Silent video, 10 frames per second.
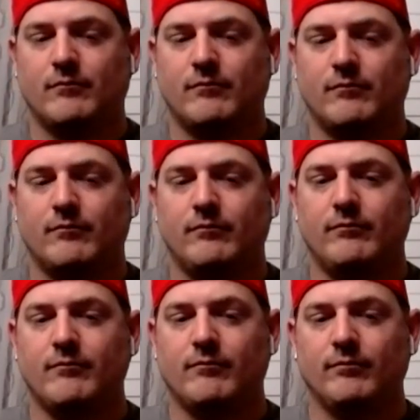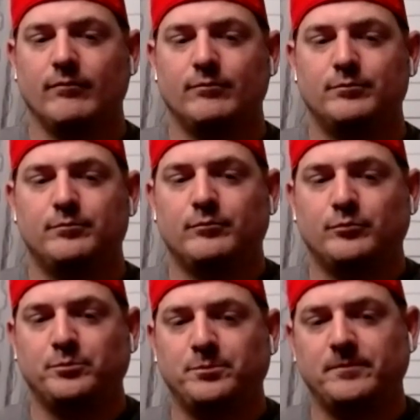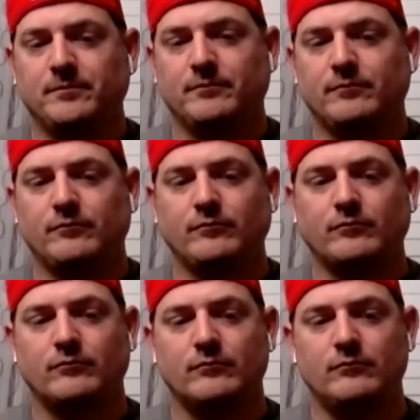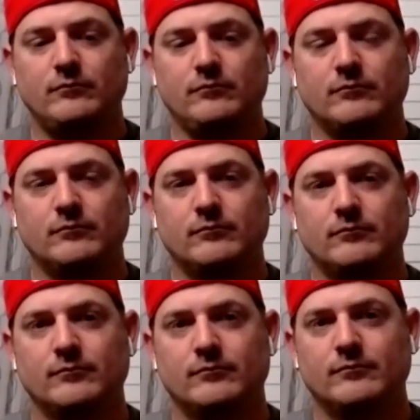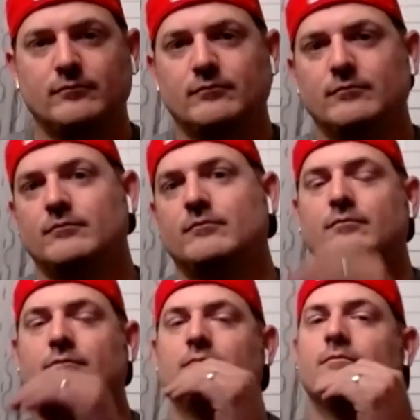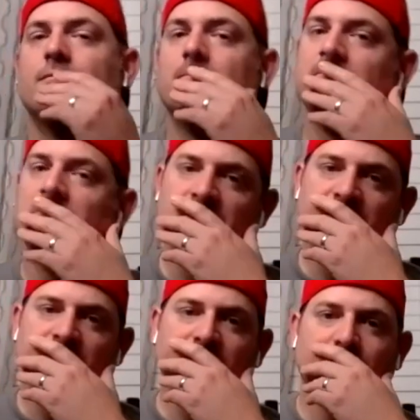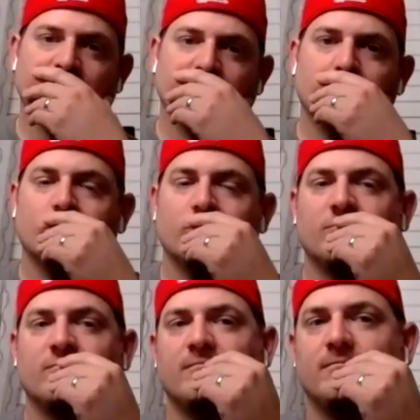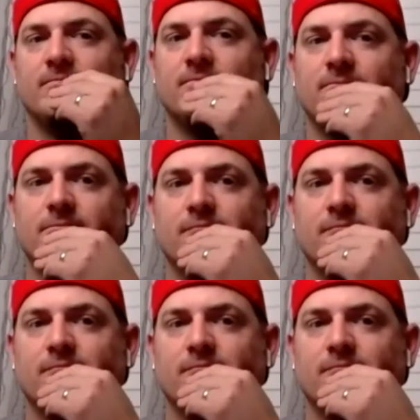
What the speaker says: [no speech]